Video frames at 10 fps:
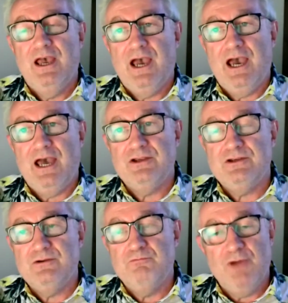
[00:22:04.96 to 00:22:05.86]
And
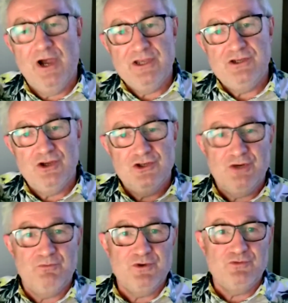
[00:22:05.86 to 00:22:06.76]
my
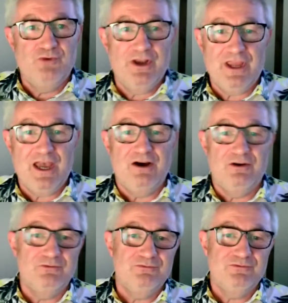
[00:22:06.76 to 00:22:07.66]
internship was running
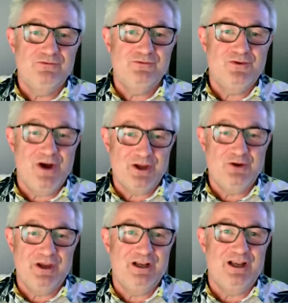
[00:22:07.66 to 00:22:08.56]
out quite
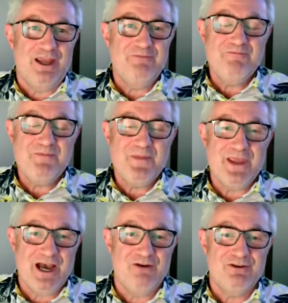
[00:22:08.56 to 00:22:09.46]
quickly. The
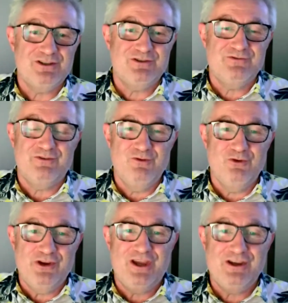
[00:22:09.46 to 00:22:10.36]
hours, the
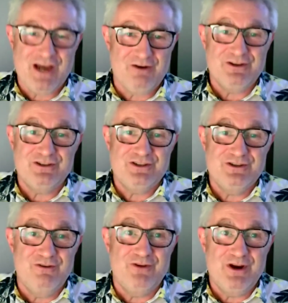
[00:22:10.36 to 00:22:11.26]
48 hours, it's
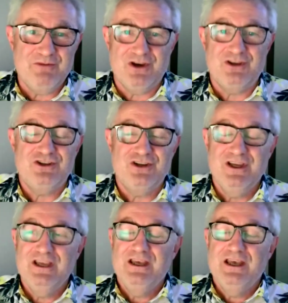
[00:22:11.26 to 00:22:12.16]
not very much.
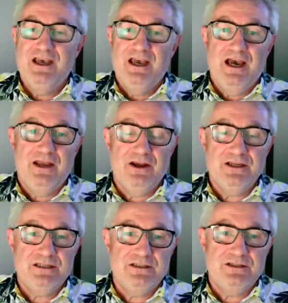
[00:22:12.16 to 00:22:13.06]
And I
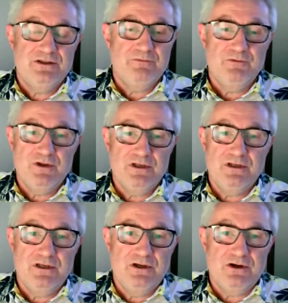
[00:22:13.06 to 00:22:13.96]
said to them,
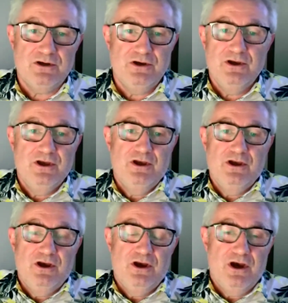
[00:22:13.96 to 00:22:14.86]
look,
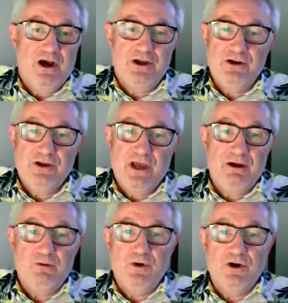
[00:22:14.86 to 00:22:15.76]
I don't know how
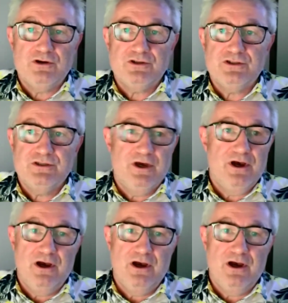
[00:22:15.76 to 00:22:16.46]
it works.